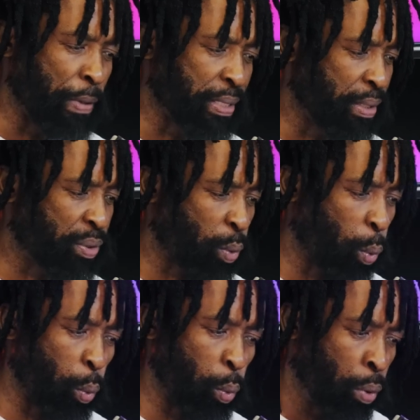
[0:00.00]
Business
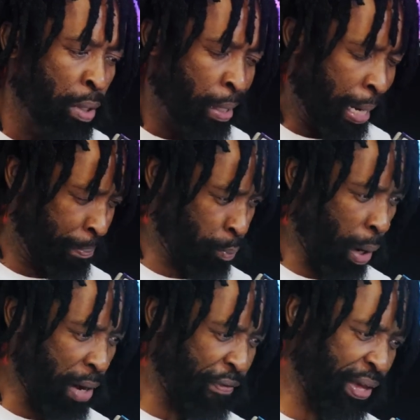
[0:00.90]
School um,
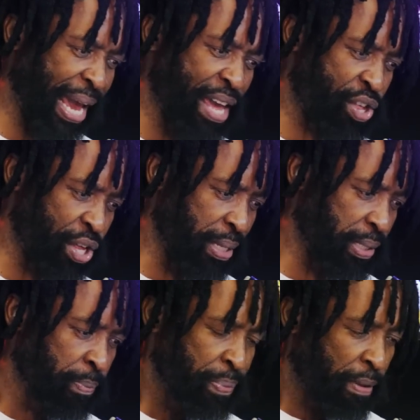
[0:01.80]

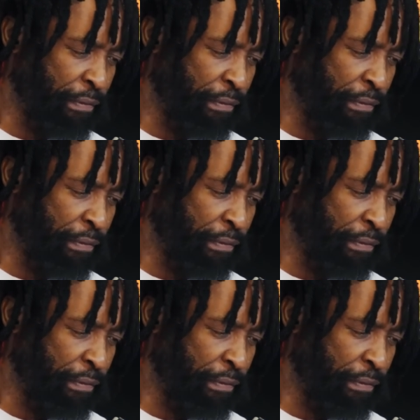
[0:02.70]
qualifications,